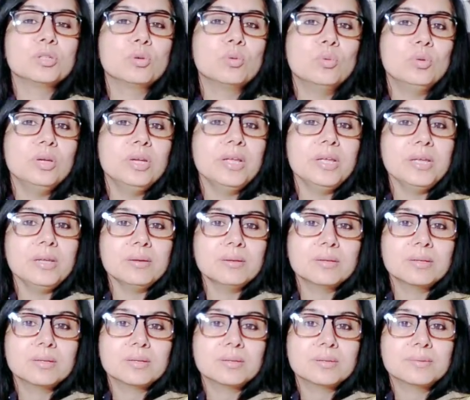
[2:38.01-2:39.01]
The only
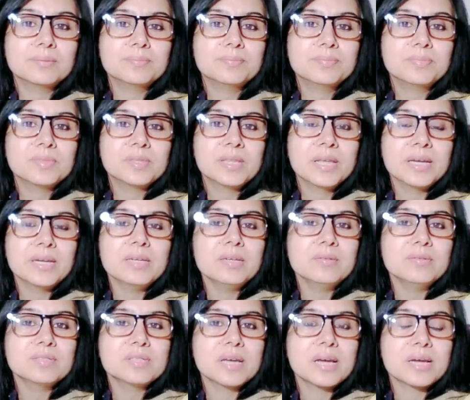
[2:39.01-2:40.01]
uh,
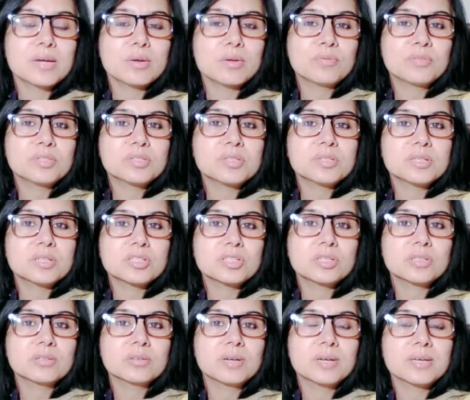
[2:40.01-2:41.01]
negative side of this
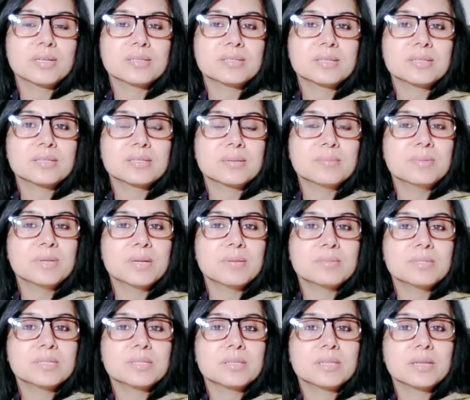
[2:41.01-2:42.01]
nakshatra is that
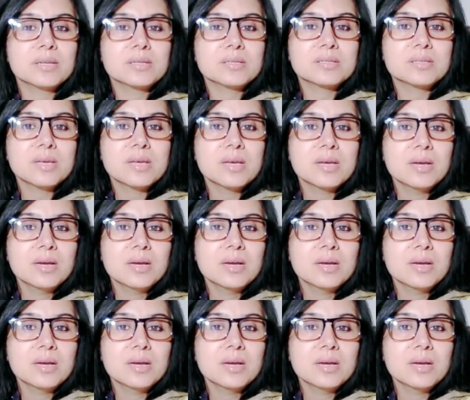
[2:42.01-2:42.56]
sometimes it, there is